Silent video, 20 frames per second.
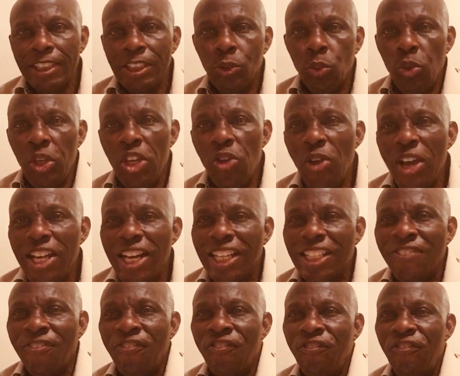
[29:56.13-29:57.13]
We're going to
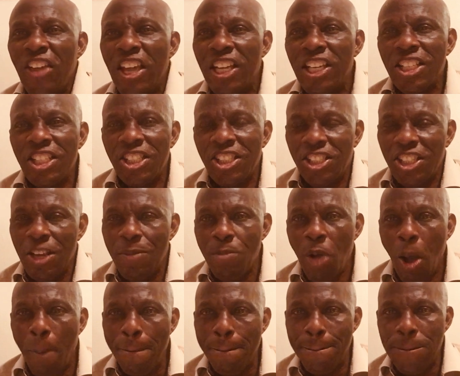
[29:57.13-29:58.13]
fix him
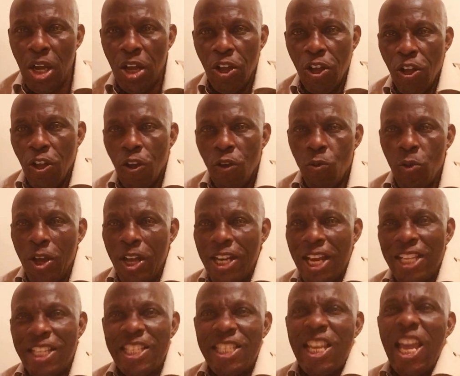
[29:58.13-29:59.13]
up. We're going
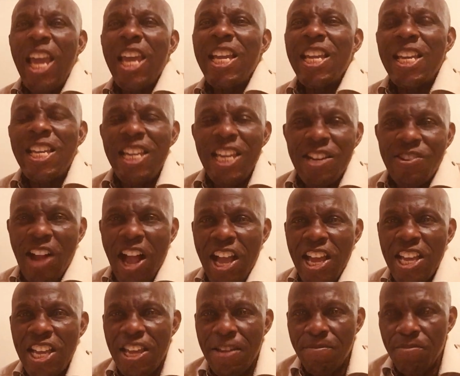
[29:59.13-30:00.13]
to take care of
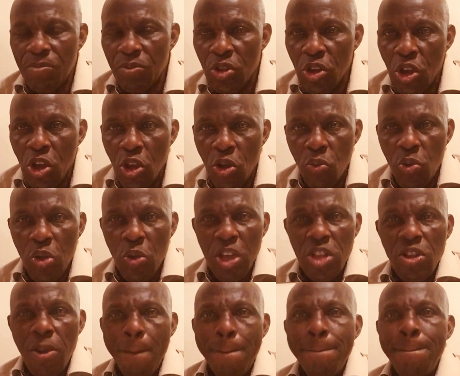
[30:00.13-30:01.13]
him. We're going
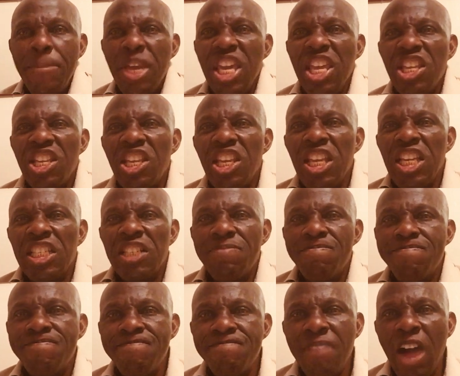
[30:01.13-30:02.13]
to beat his
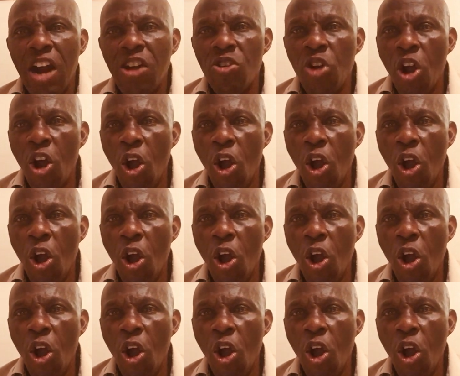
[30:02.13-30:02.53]
marrow